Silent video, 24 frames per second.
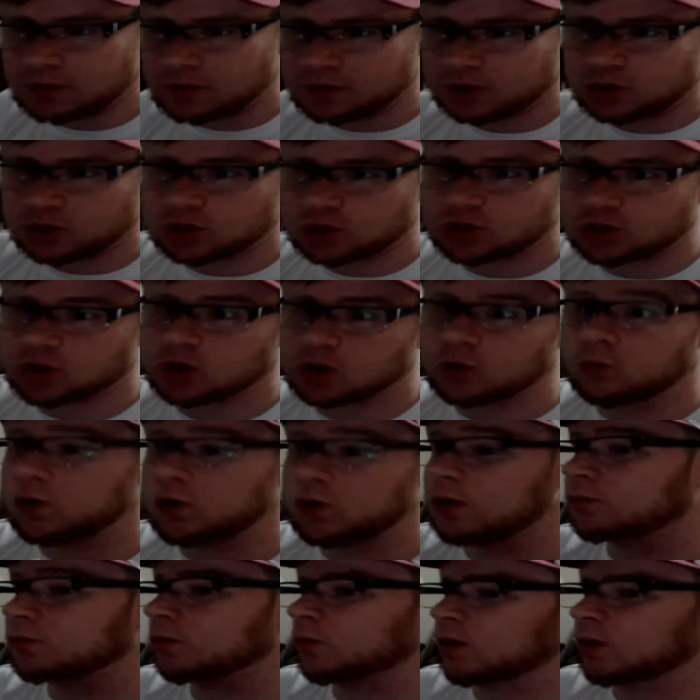really sure
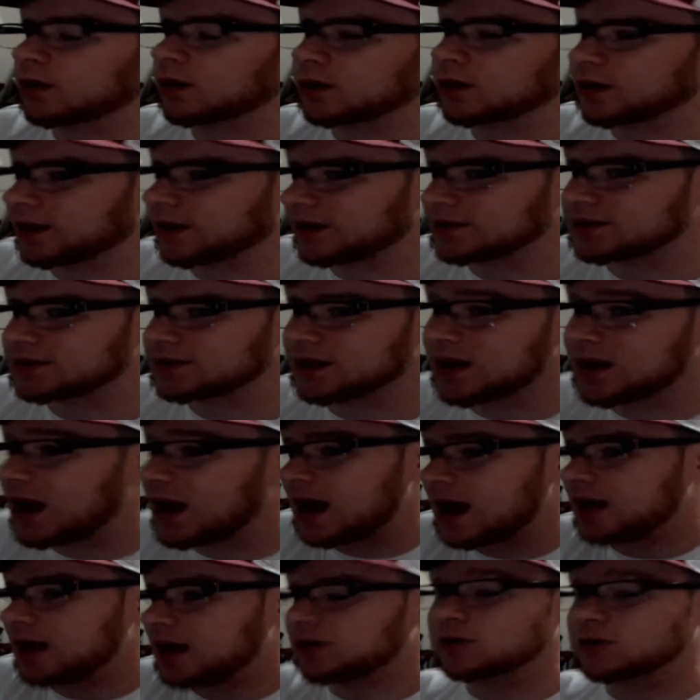what will work. Like I said,
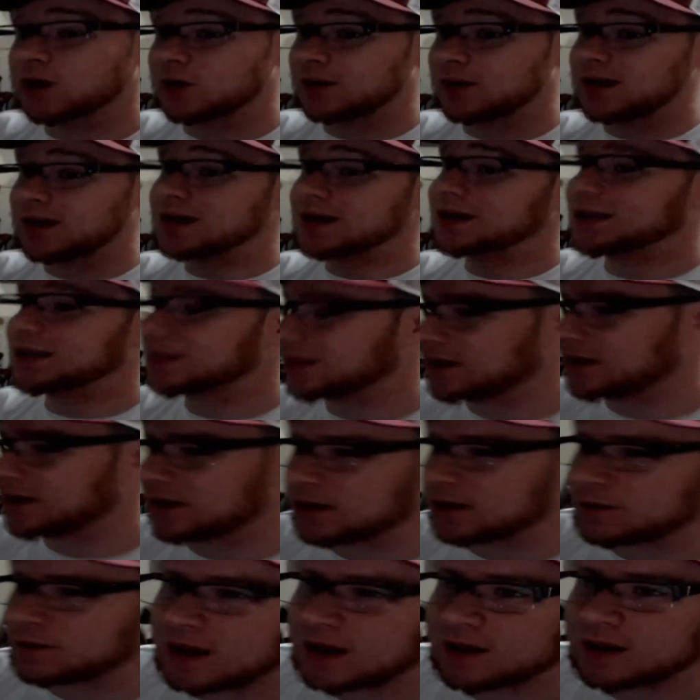I don't know anything
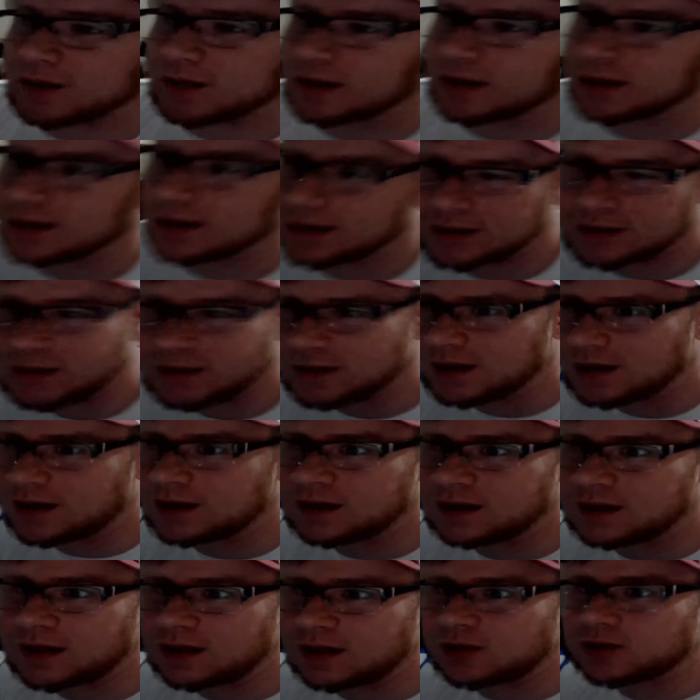about like
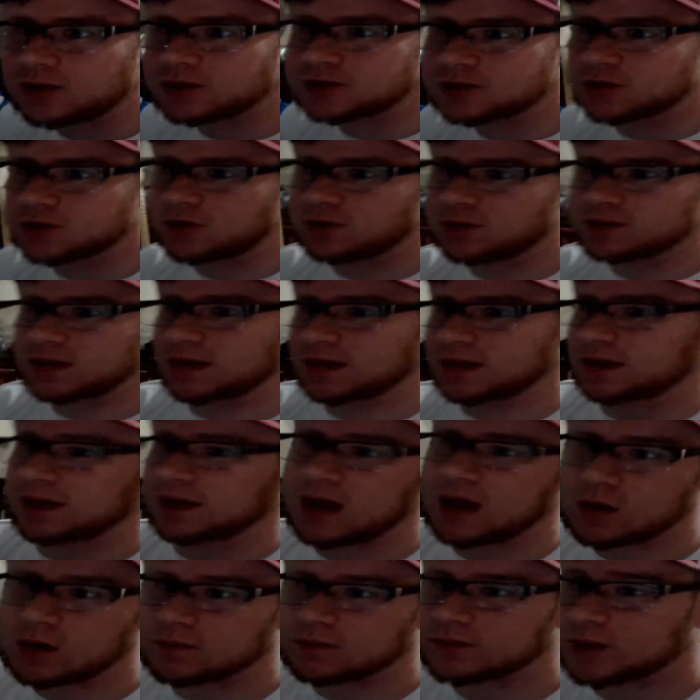handhelds or taking
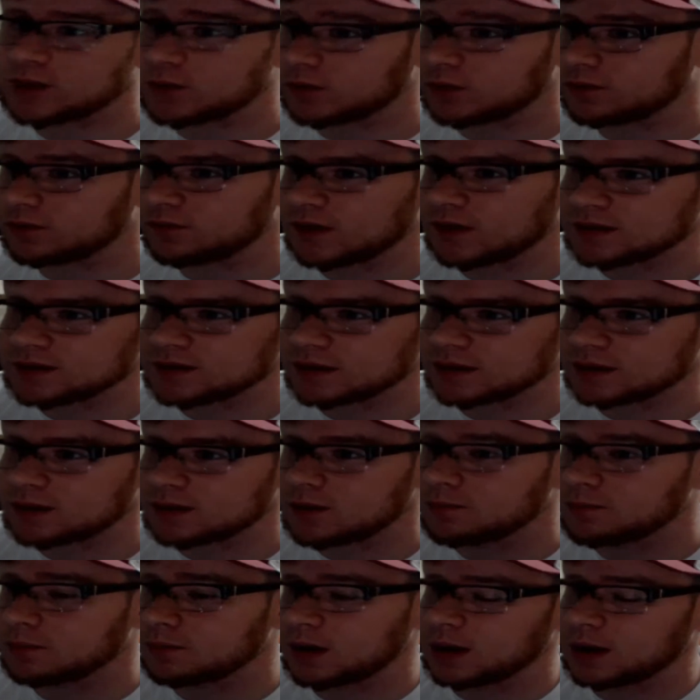care of them or fixing
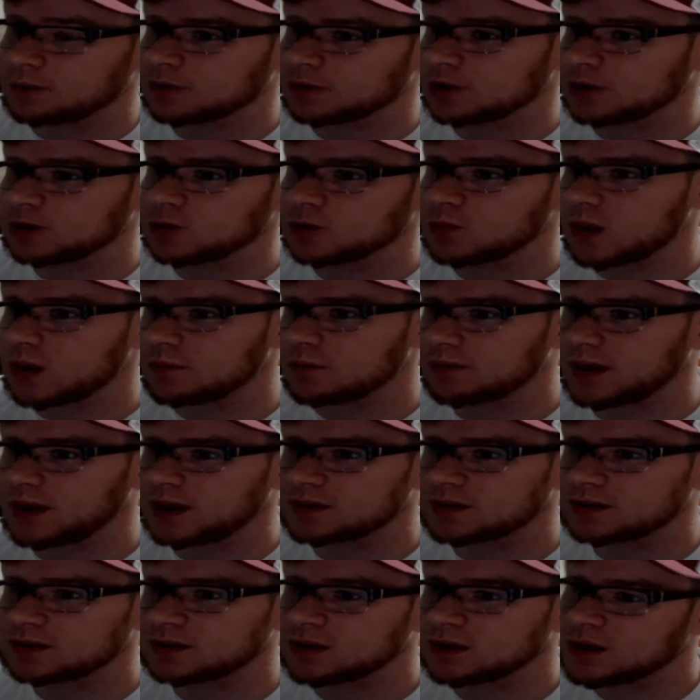them, but I'm gonna do my
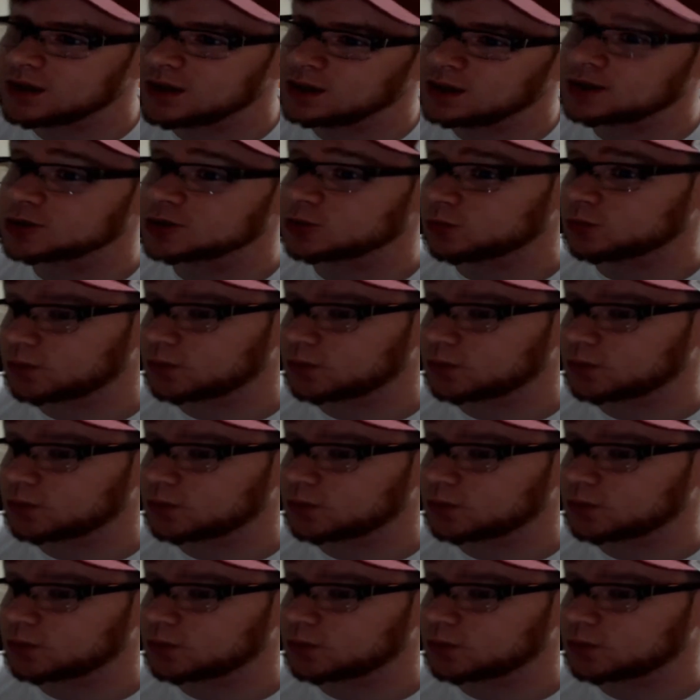best. This will